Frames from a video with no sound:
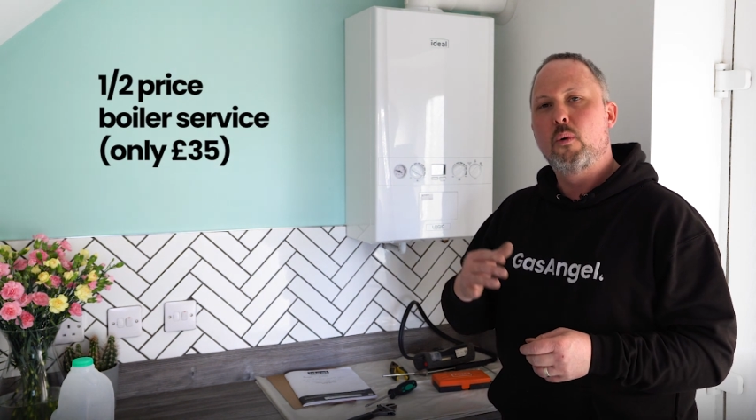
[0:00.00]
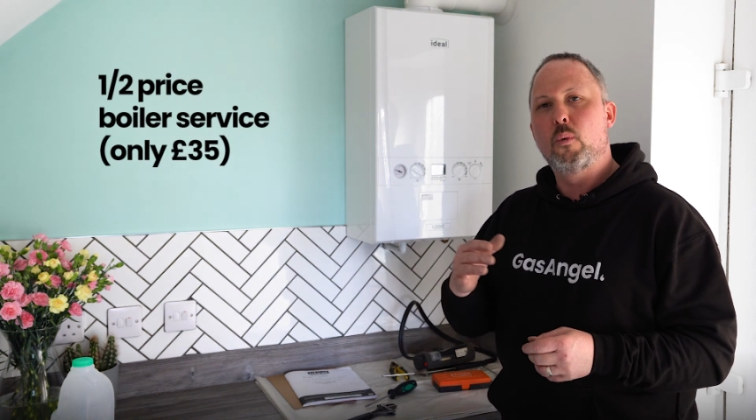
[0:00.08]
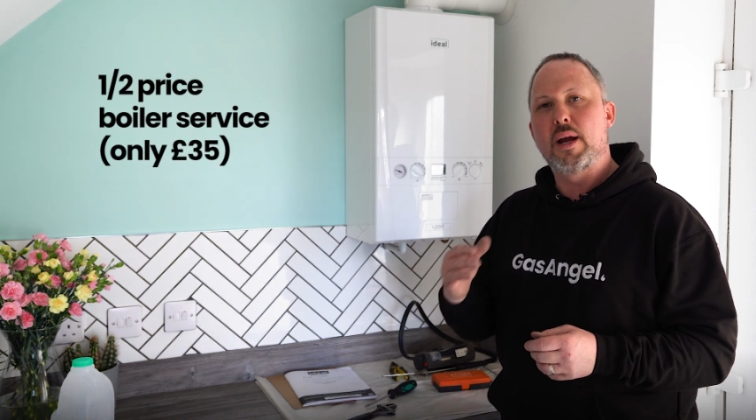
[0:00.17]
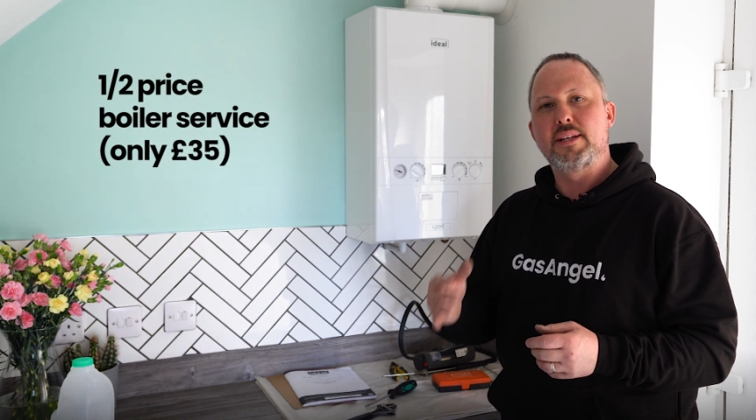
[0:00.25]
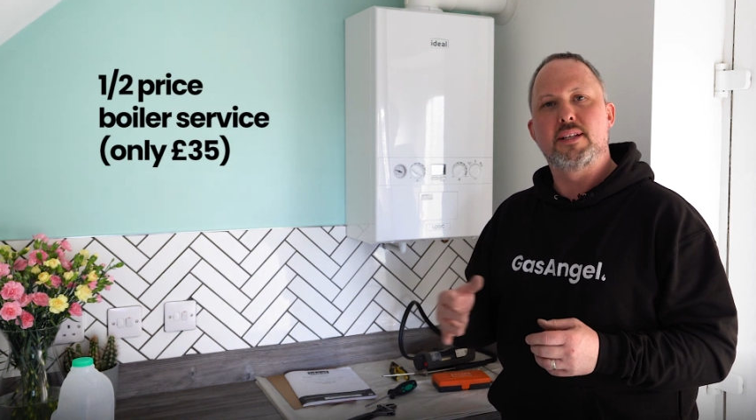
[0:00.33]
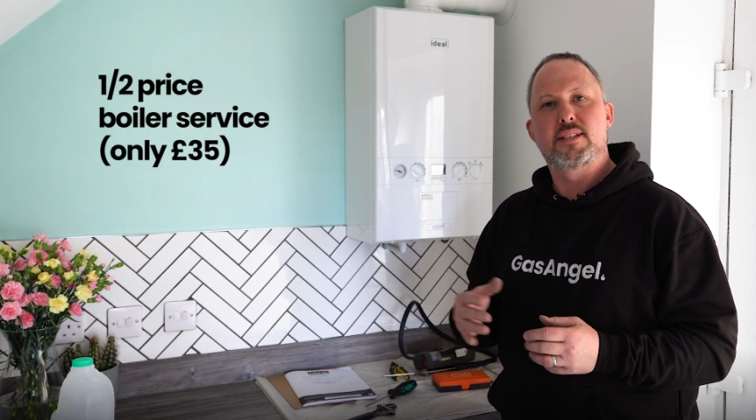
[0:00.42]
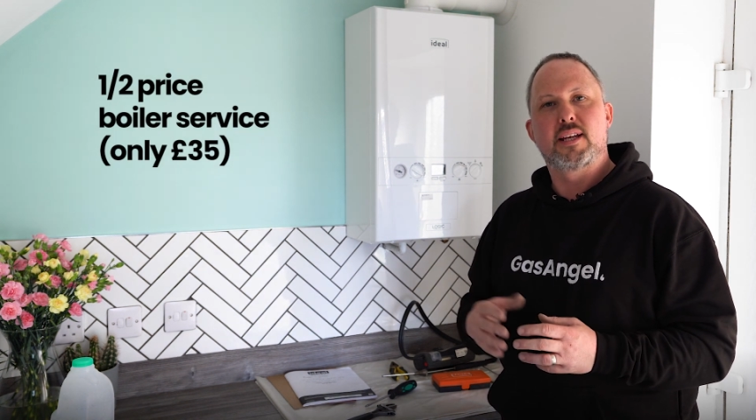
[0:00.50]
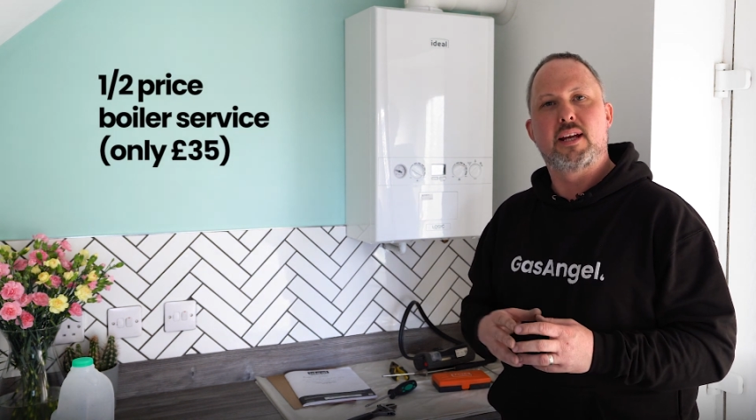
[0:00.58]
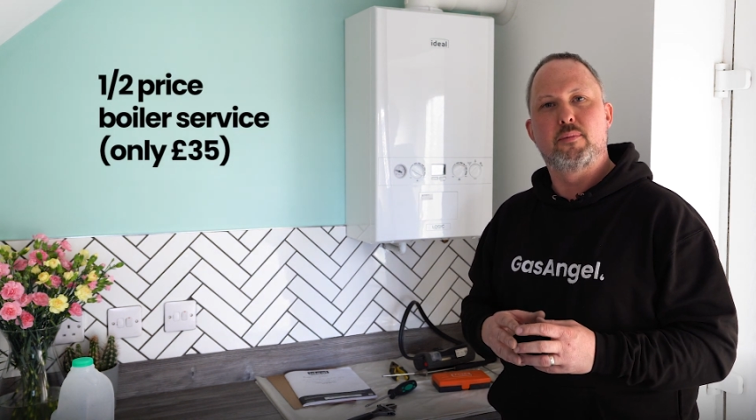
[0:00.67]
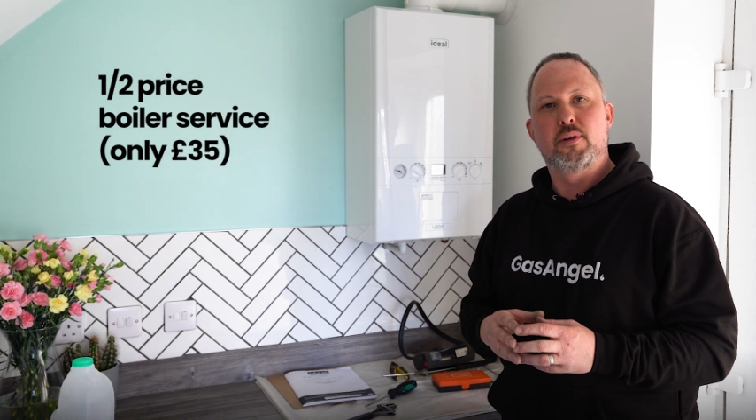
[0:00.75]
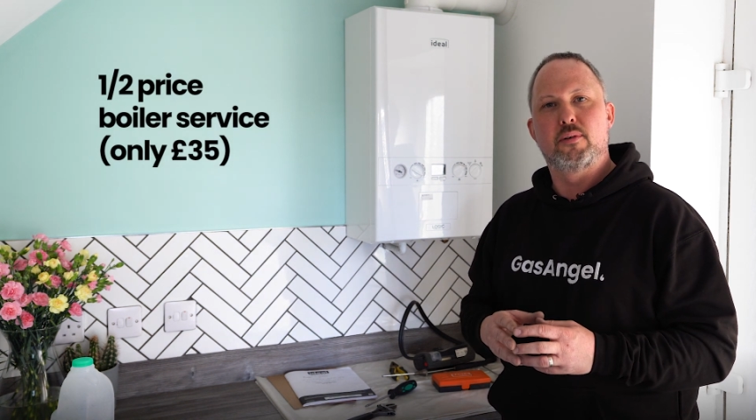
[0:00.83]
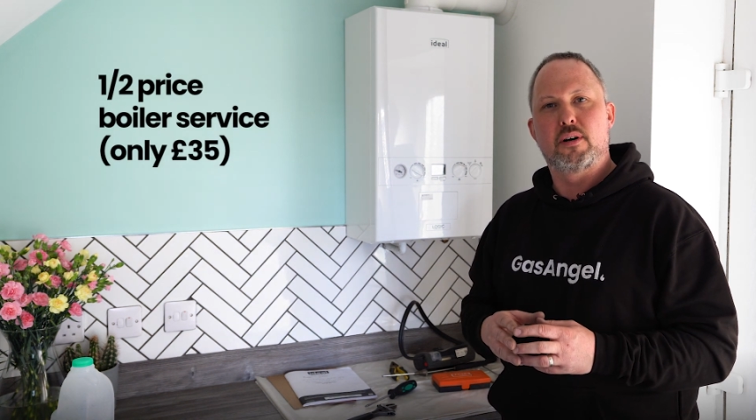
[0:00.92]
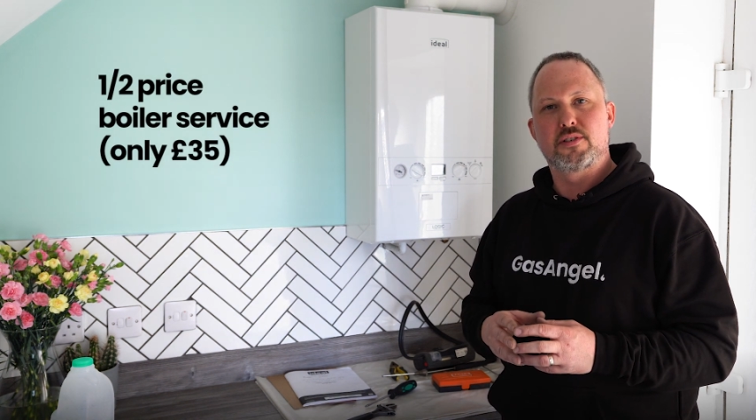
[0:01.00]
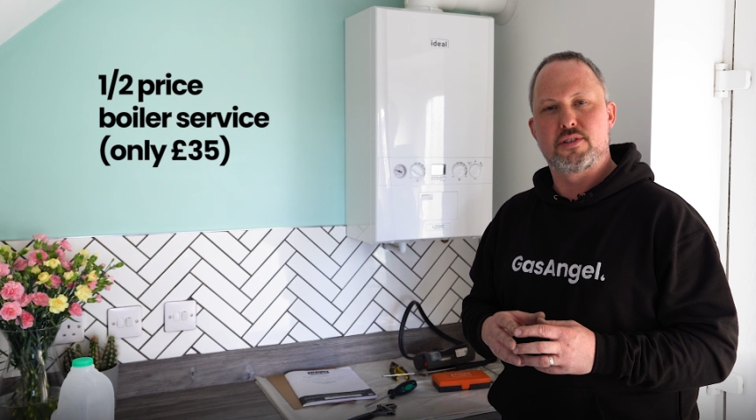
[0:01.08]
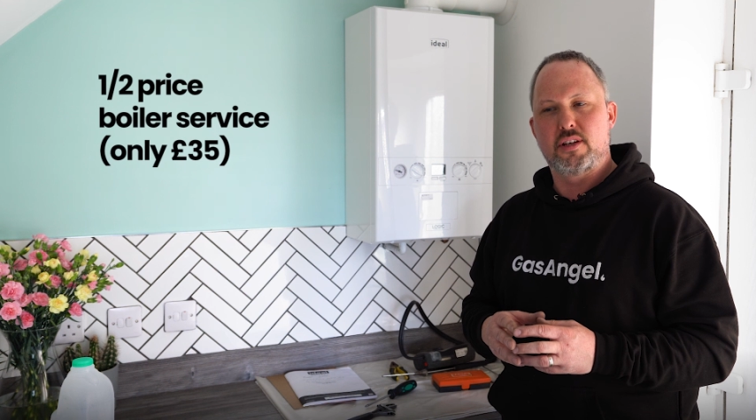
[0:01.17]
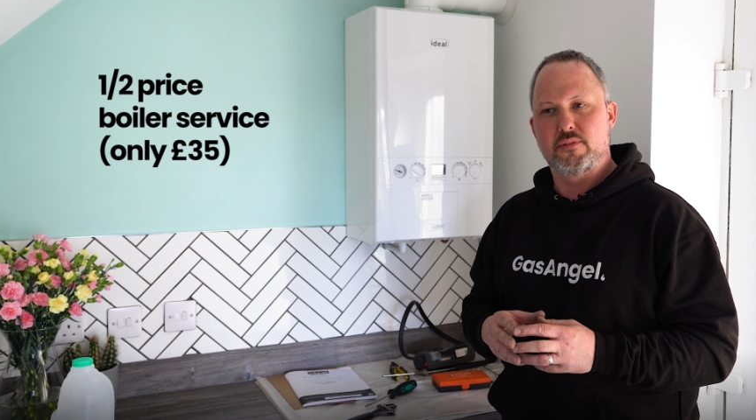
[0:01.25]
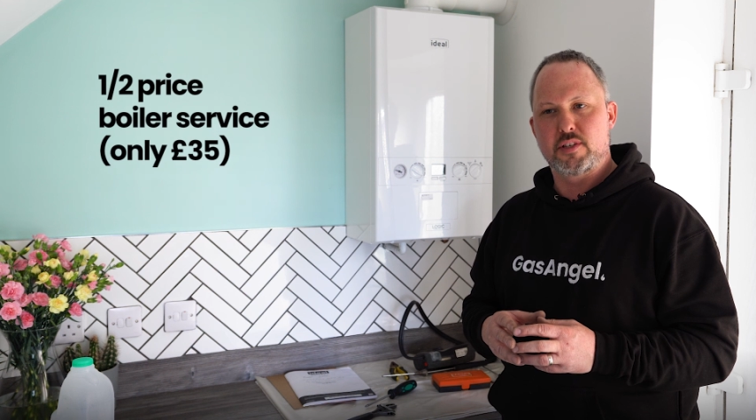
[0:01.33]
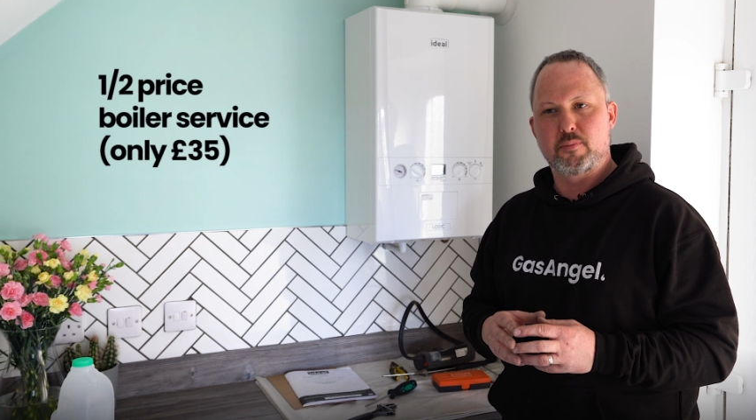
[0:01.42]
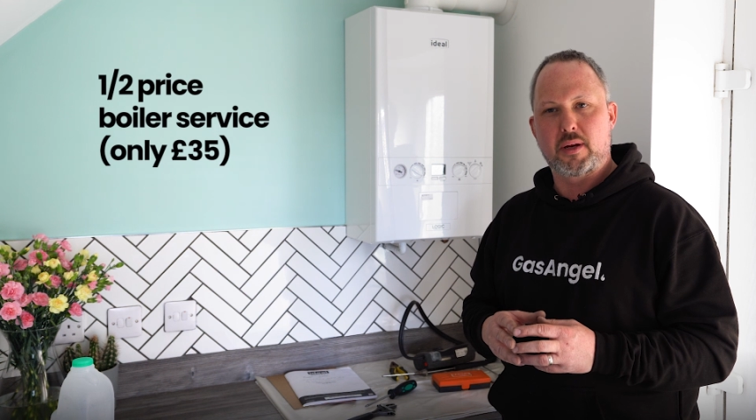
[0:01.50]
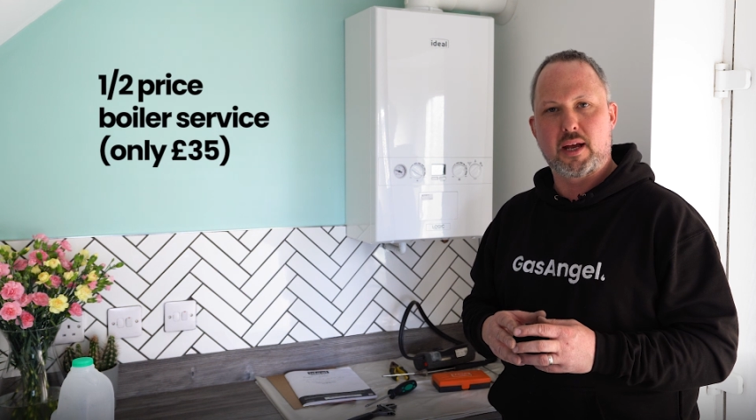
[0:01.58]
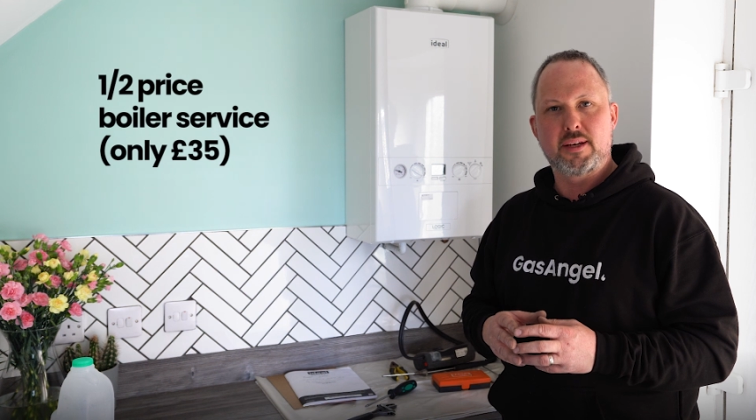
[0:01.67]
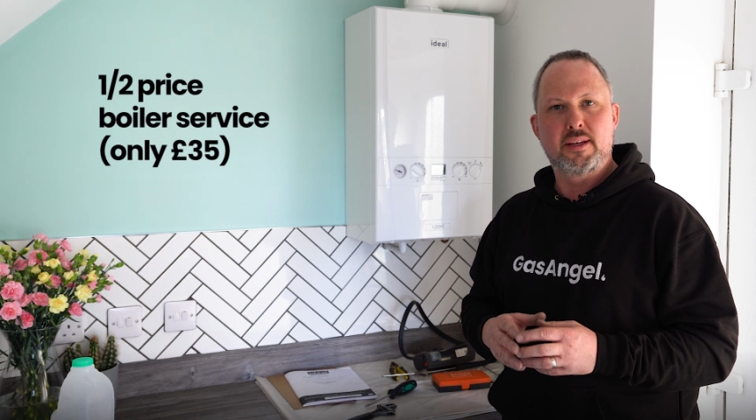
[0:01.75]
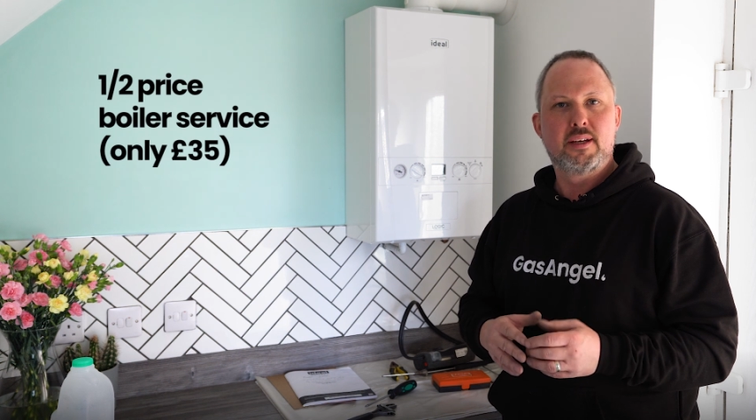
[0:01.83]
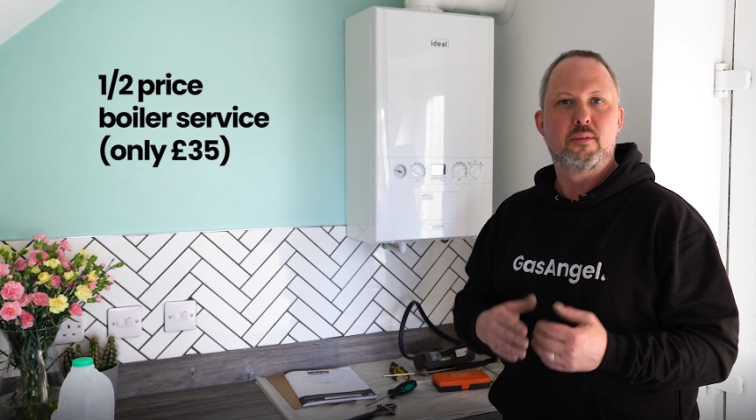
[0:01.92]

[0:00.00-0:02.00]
when you sign up under our service plan,